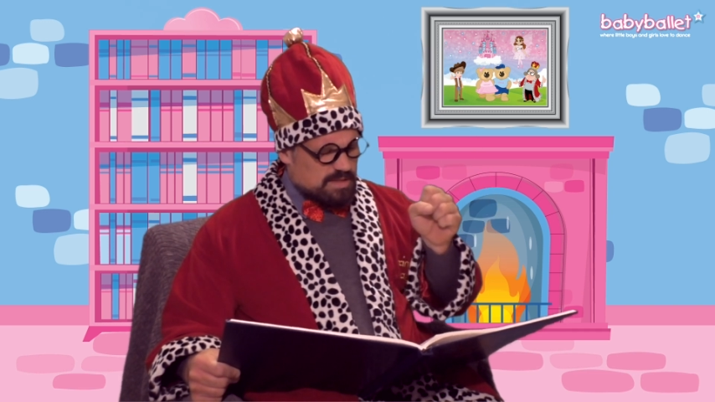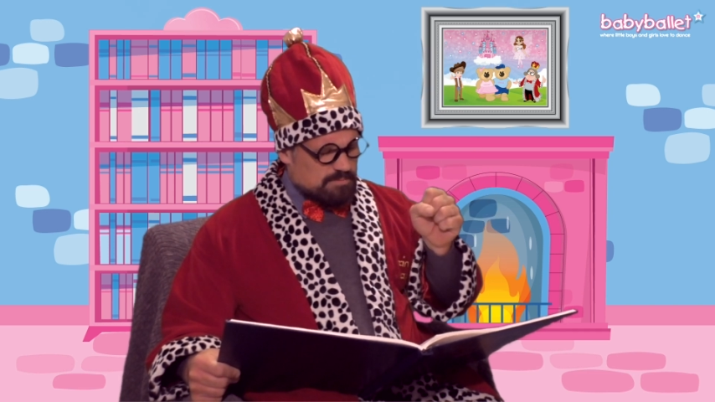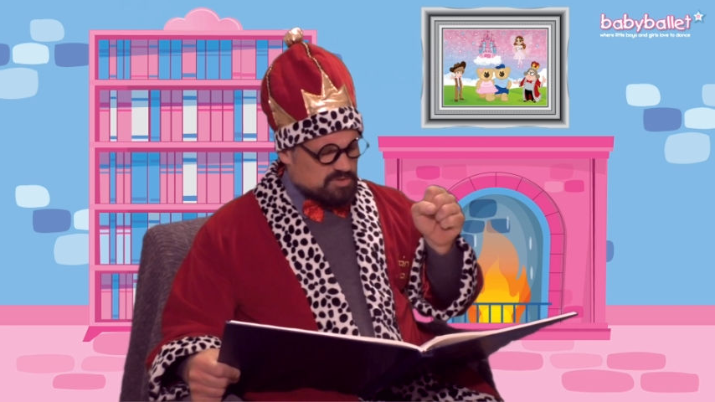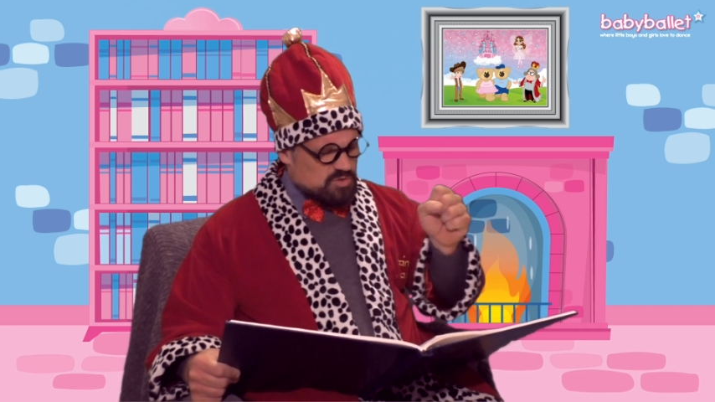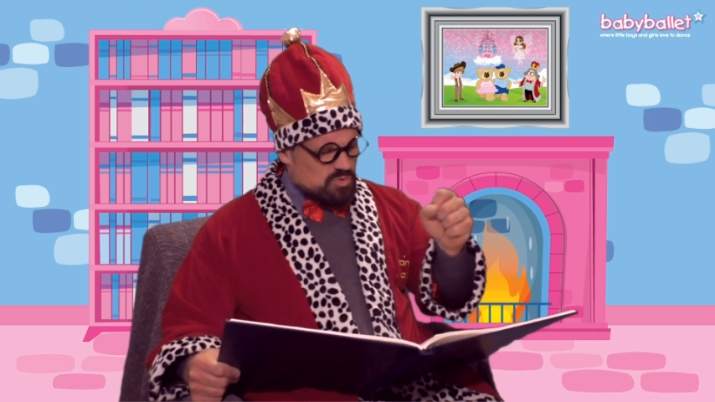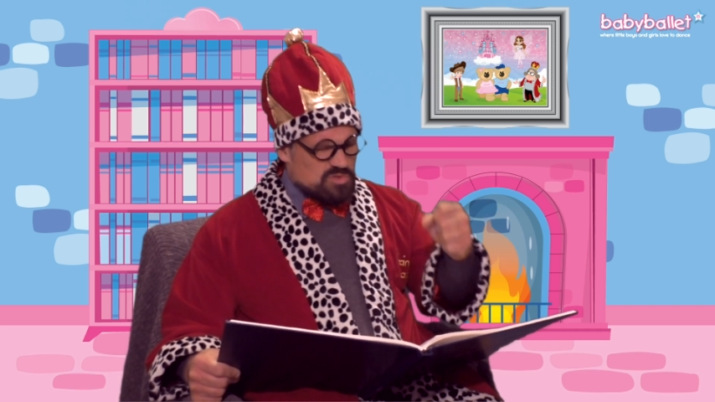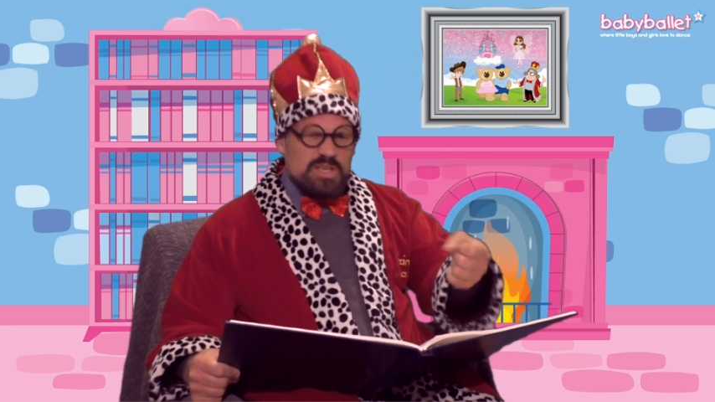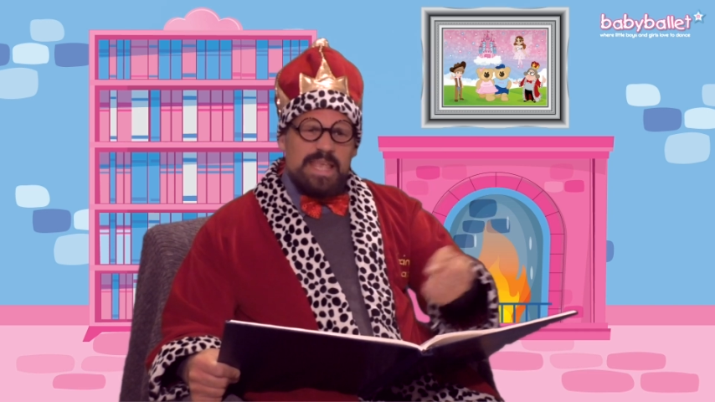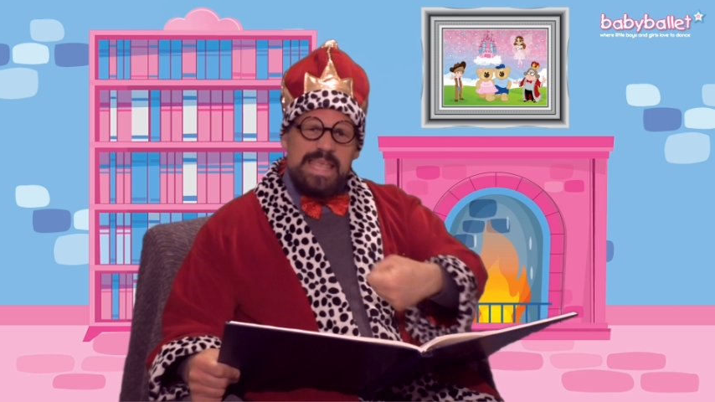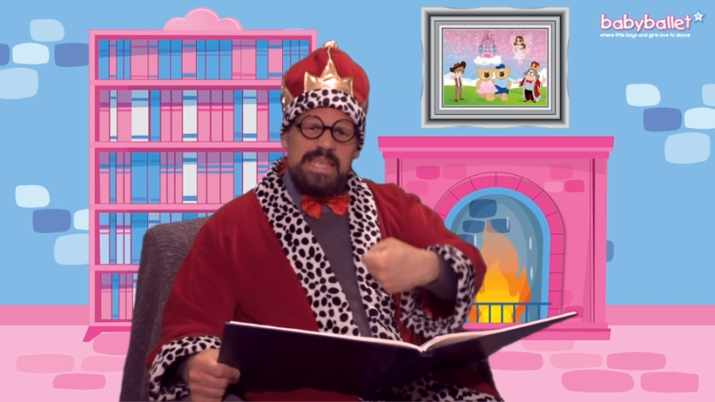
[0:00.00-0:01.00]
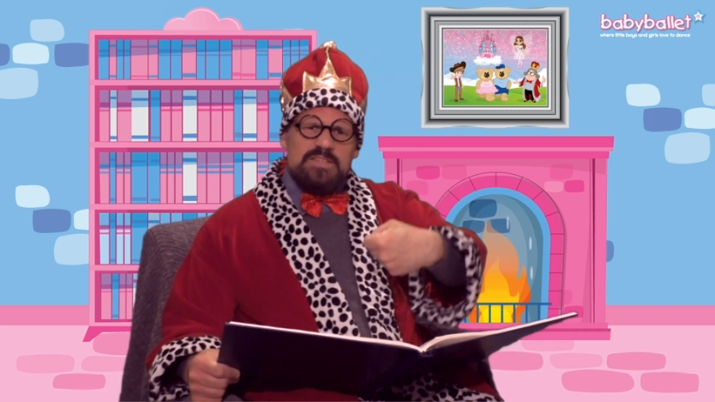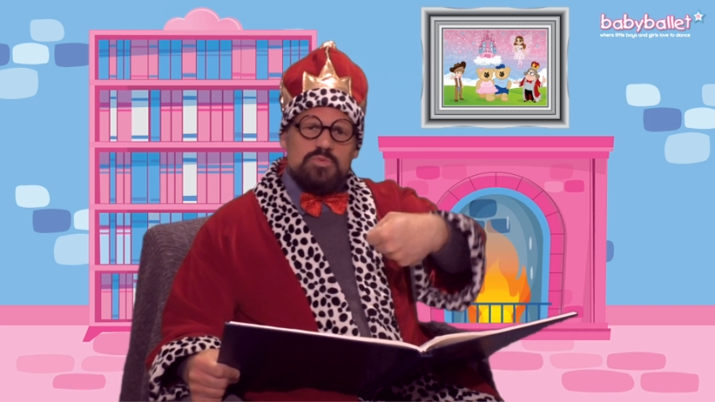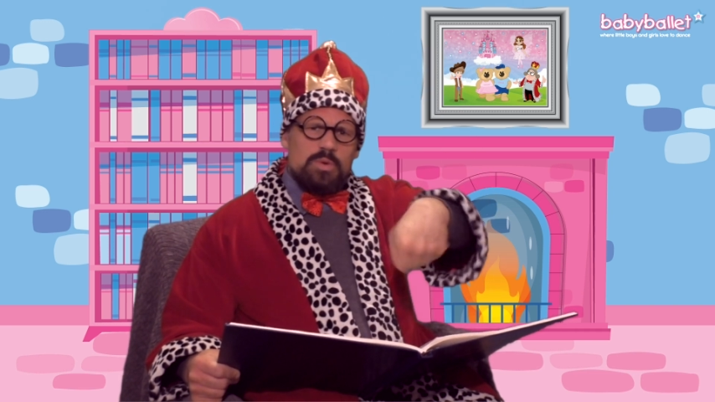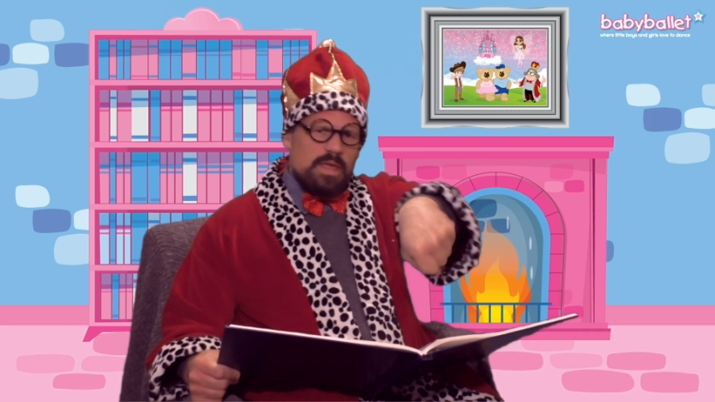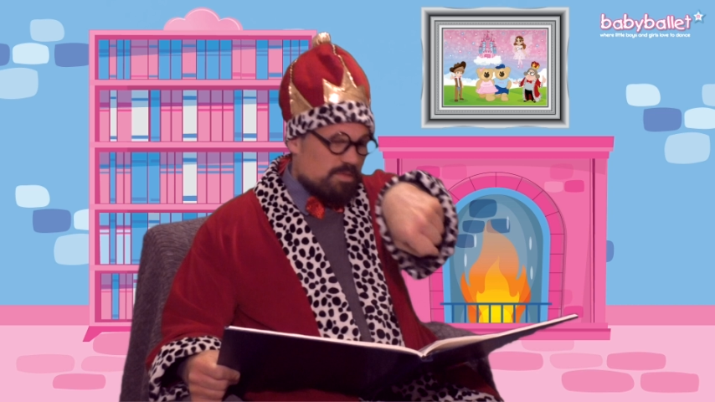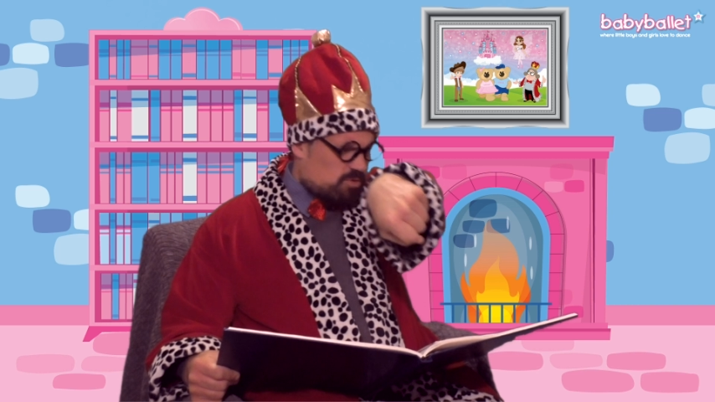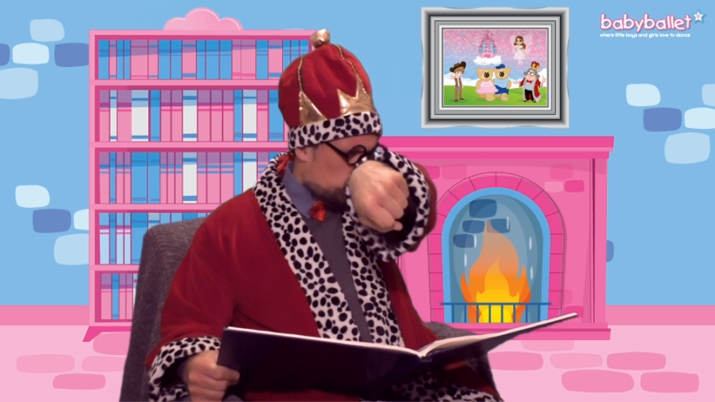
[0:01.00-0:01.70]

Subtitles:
them to eat with,